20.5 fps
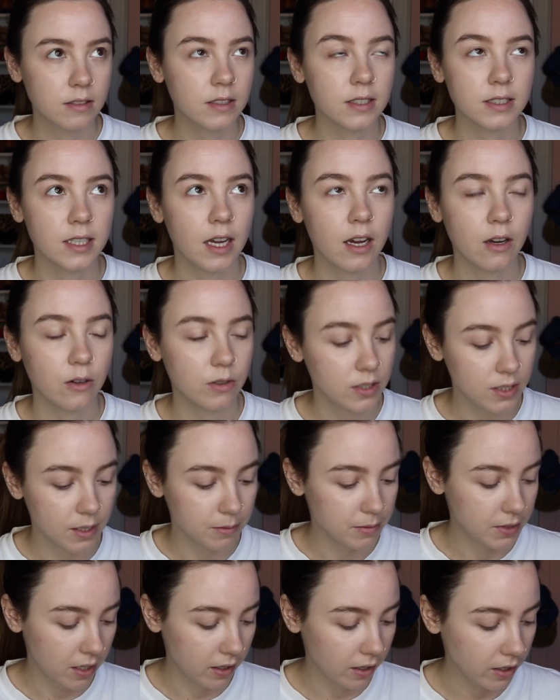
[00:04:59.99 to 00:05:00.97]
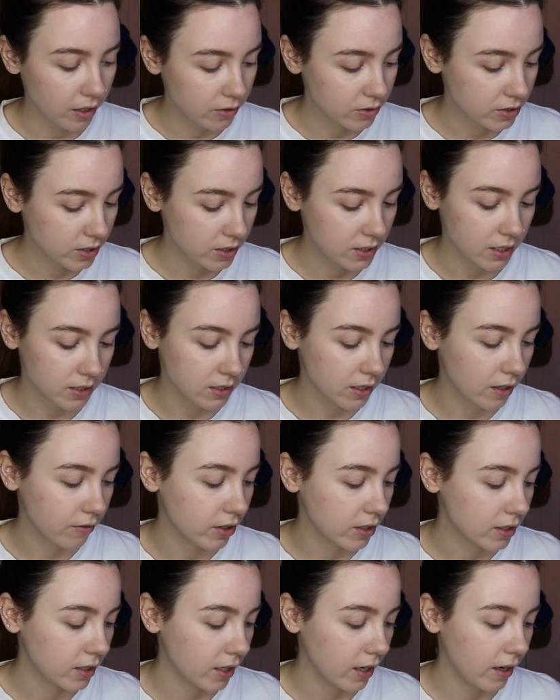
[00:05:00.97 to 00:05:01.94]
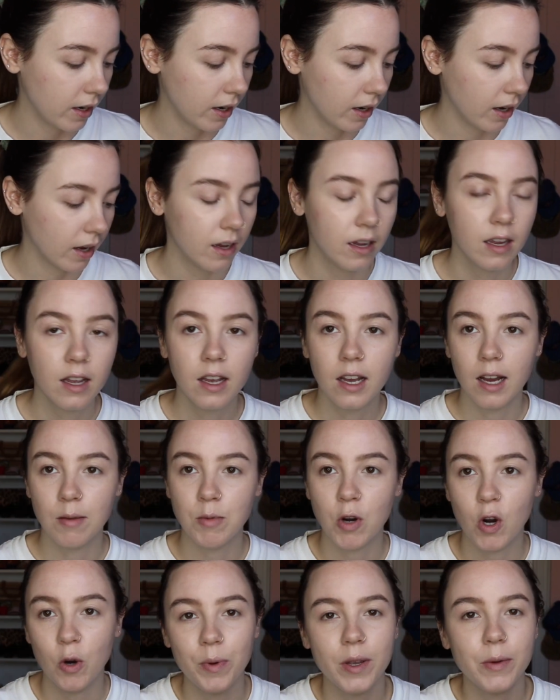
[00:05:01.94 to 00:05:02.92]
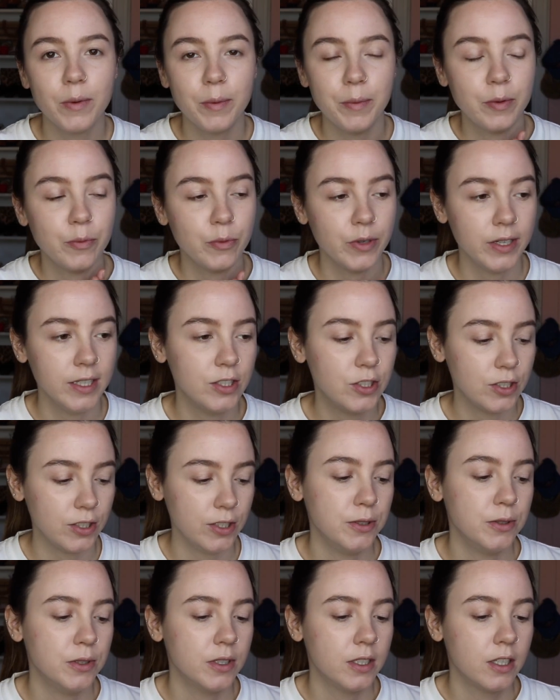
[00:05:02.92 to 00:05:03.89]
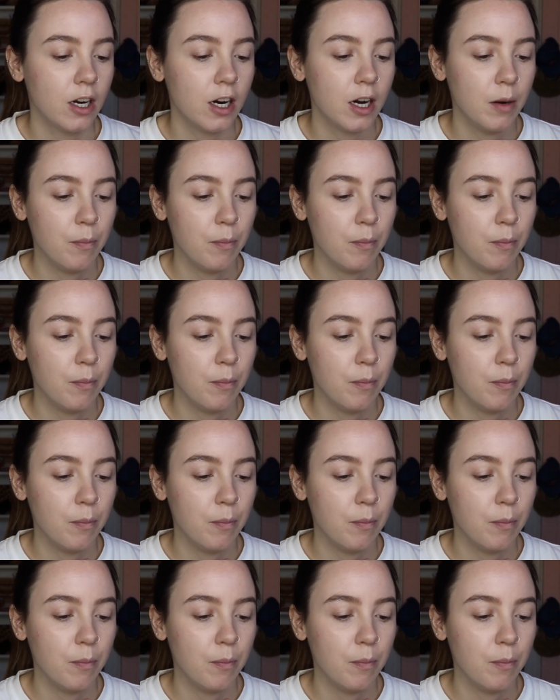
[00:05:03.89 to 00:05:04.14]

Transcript: This house, I'm telling you, just doesn't have good lighting. I'm hoping when we redo our